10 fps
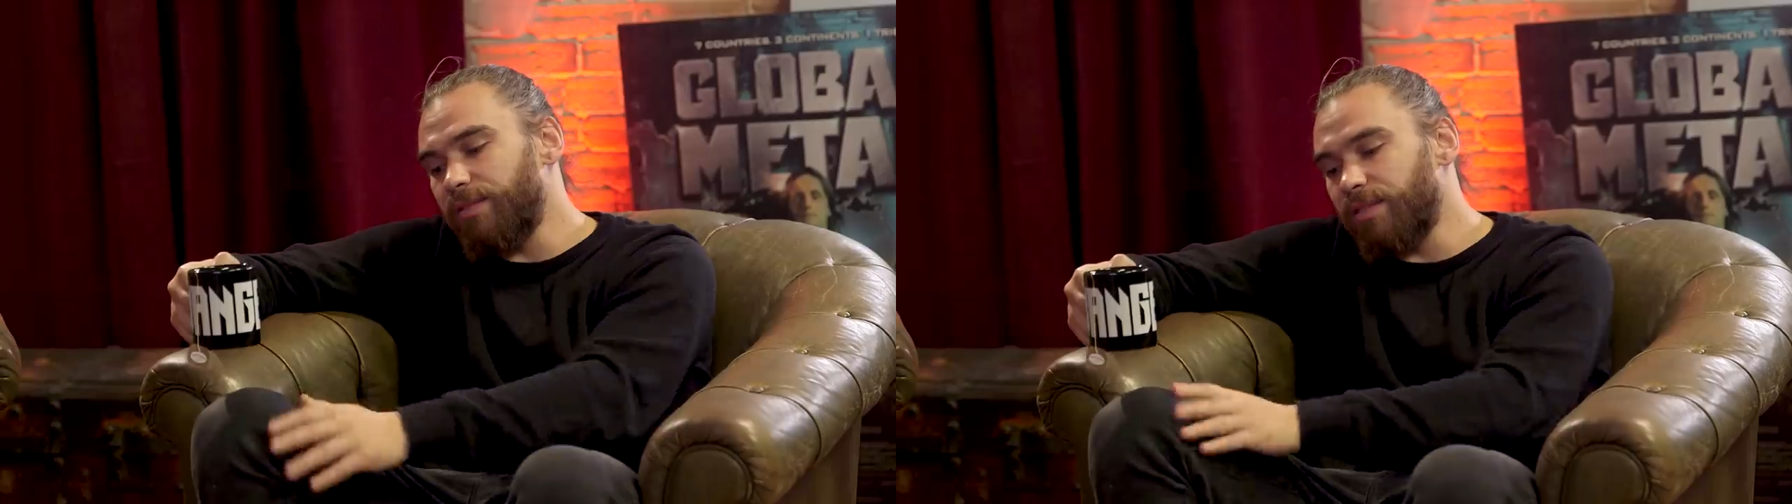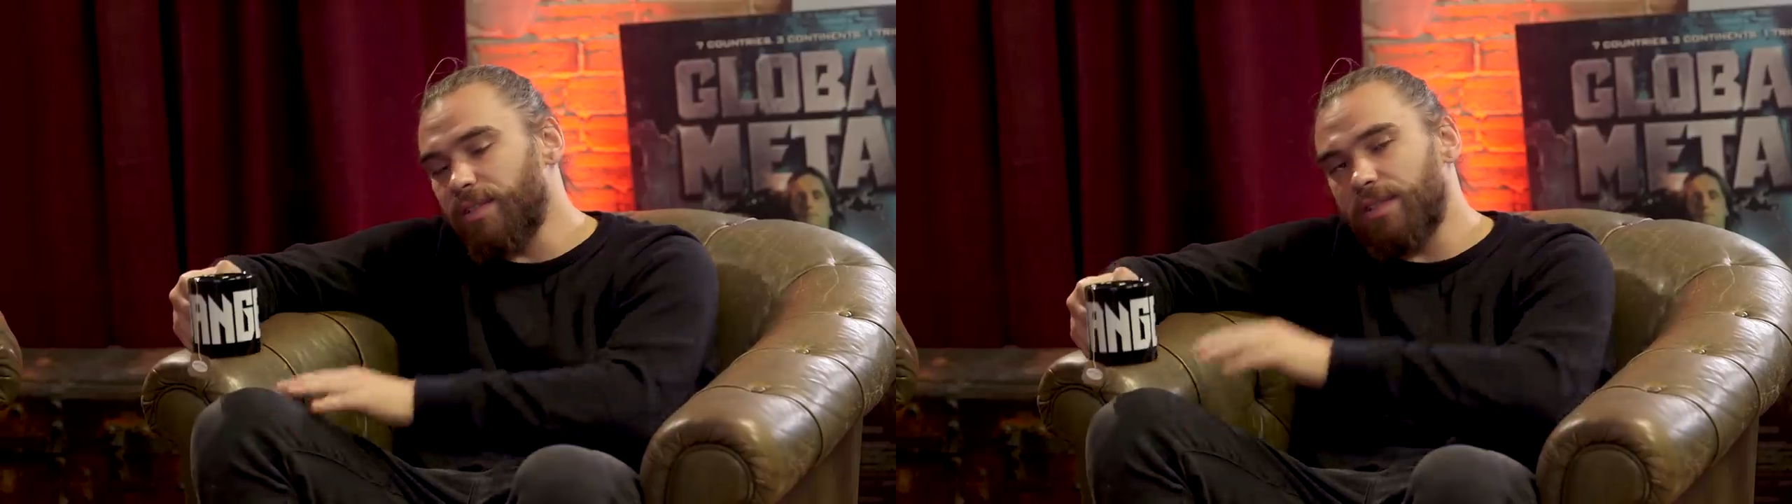
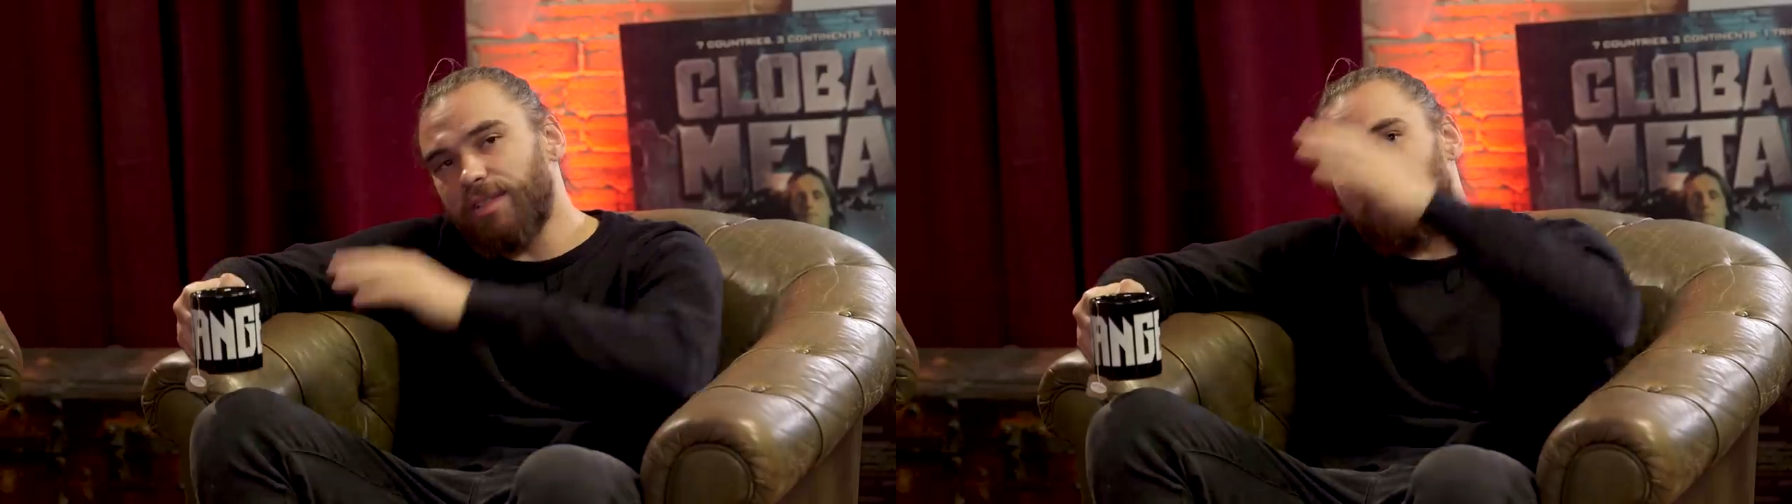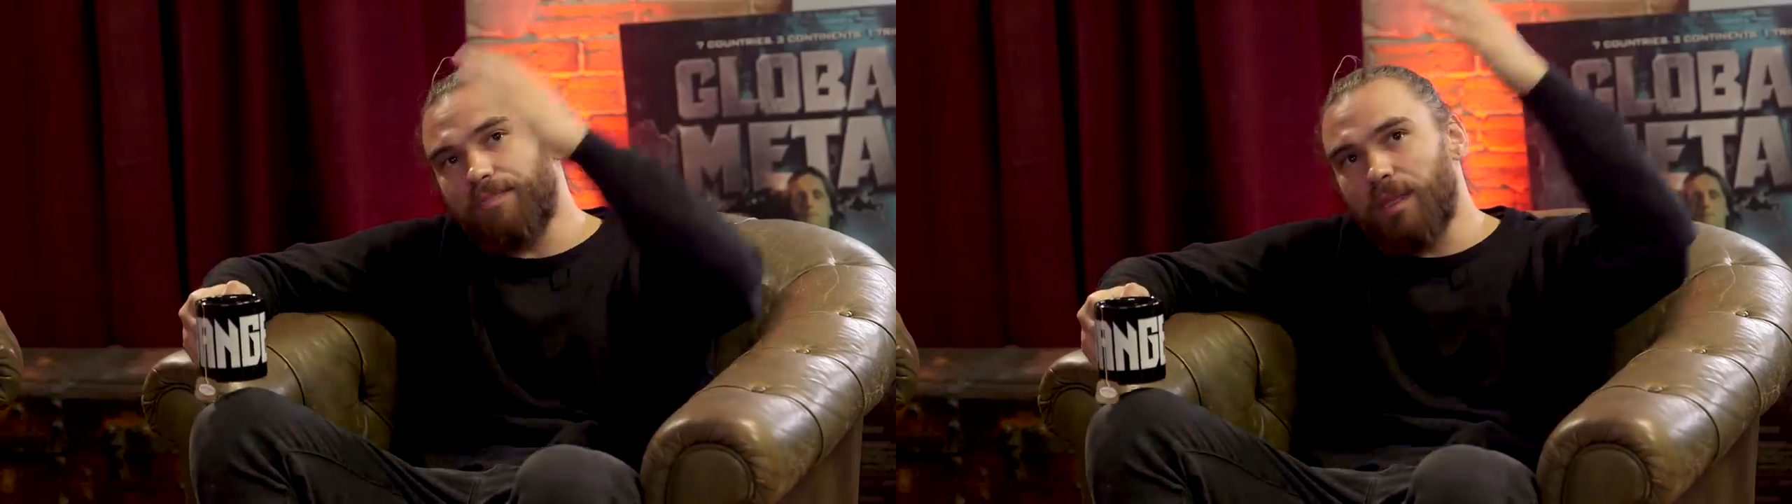after this
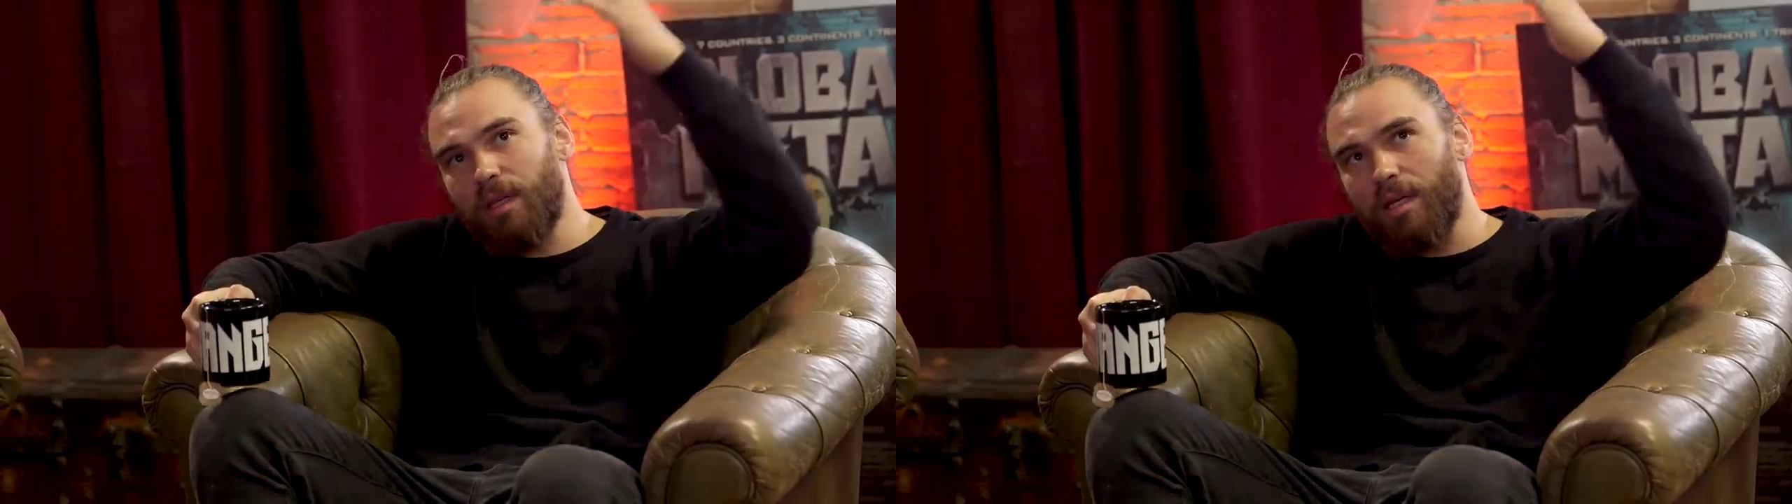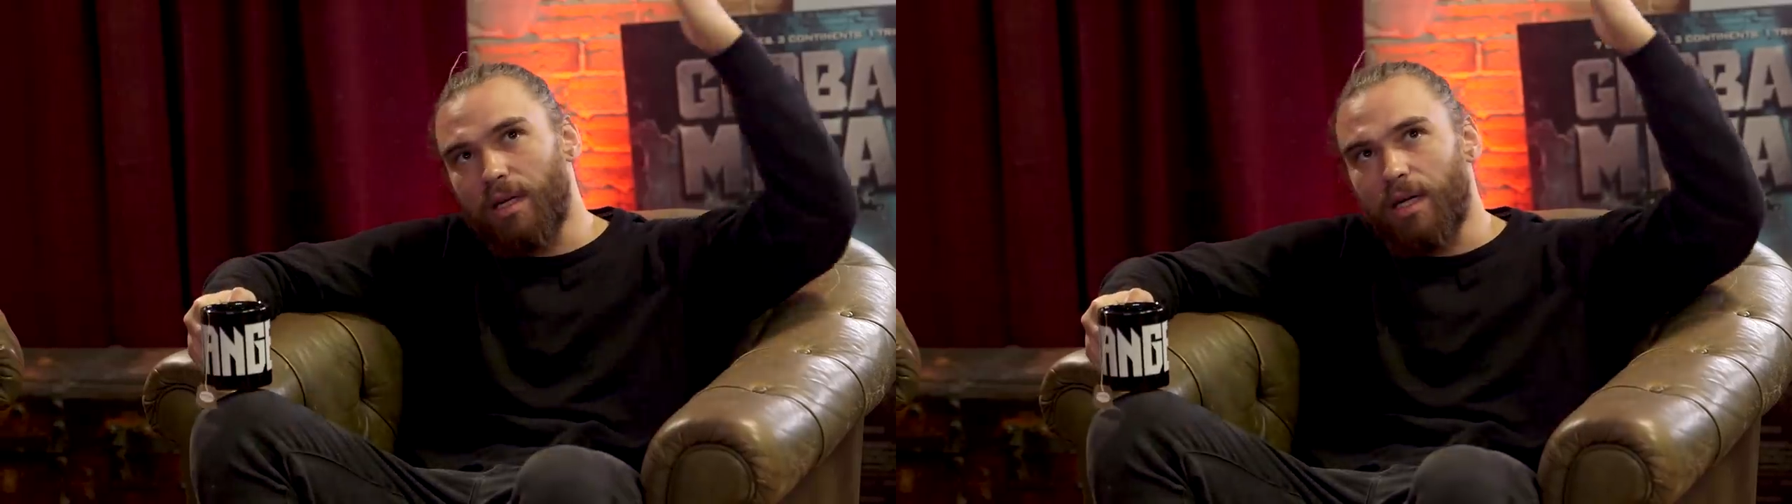
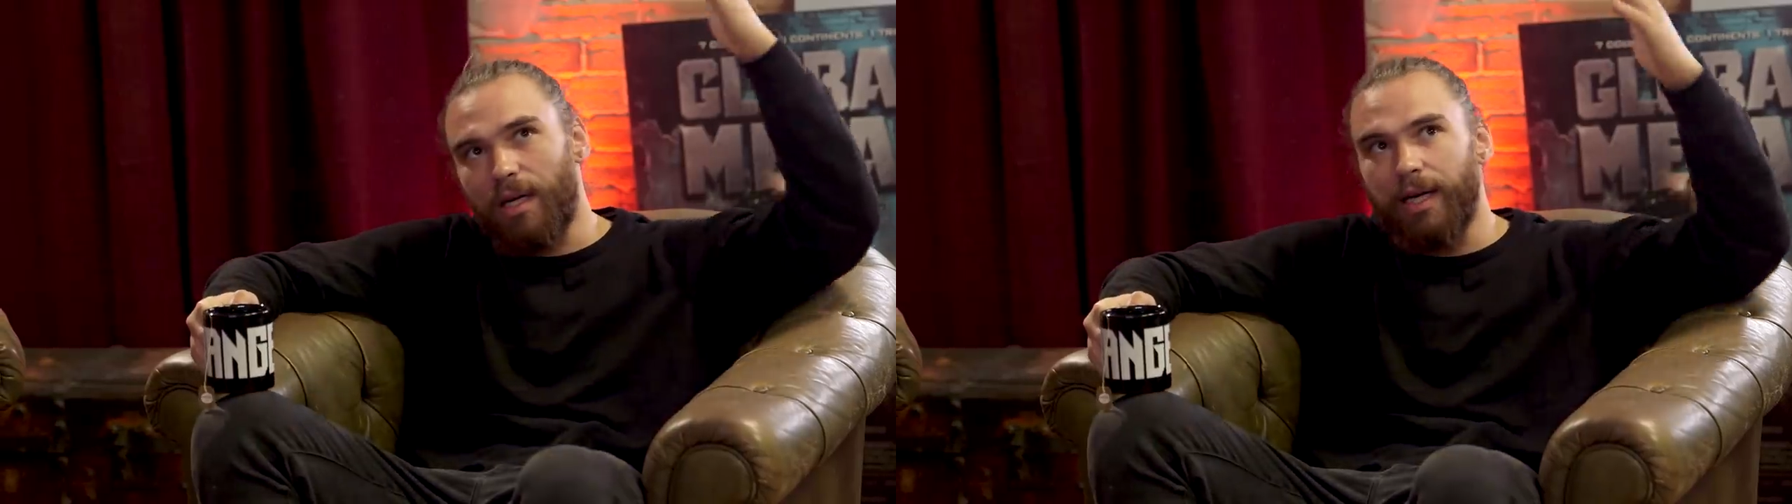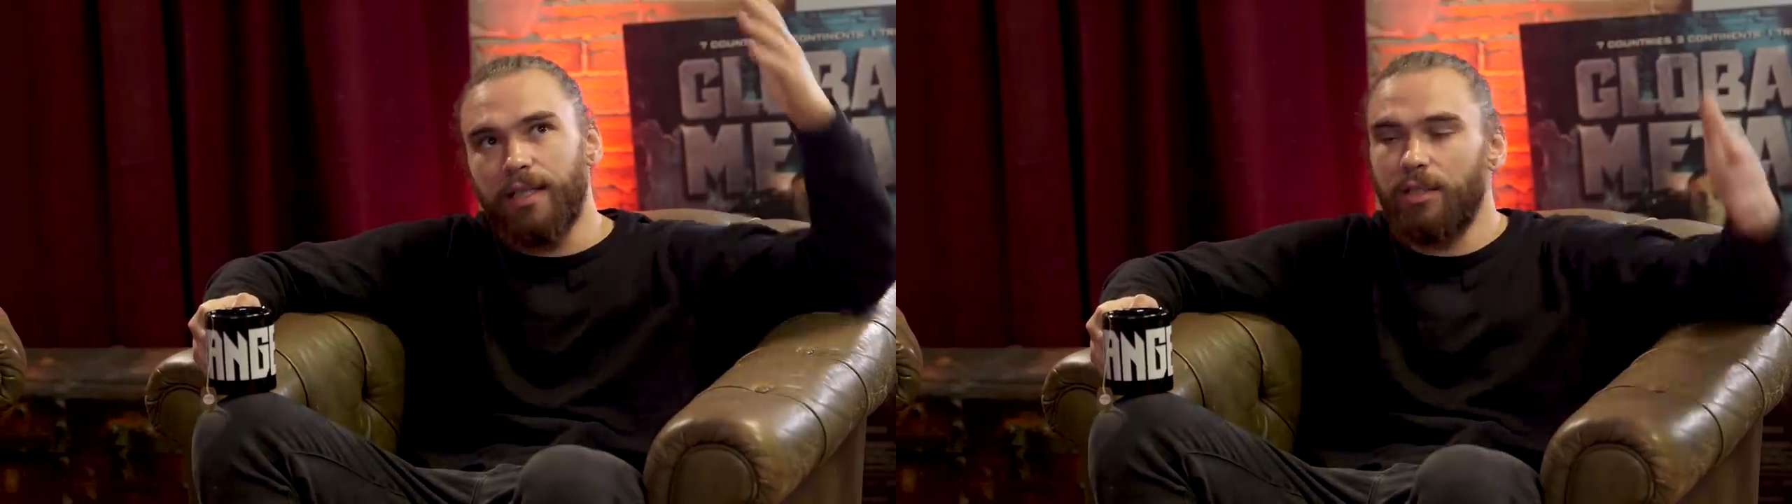
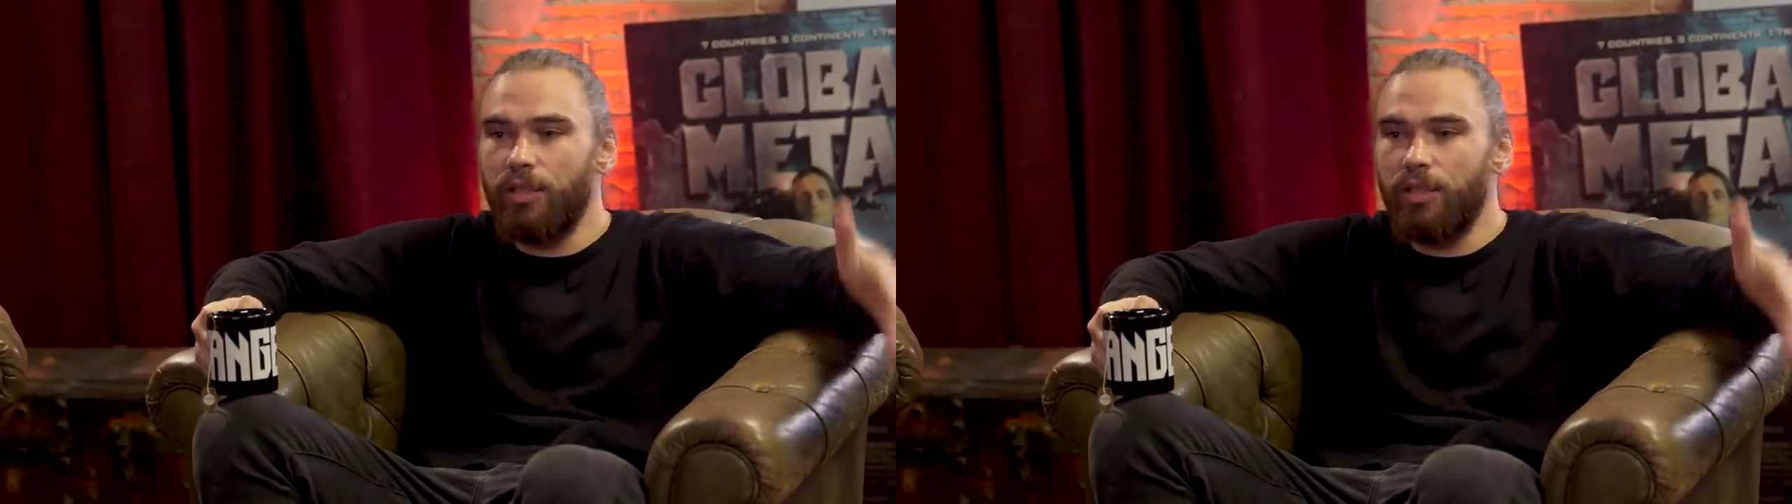Iron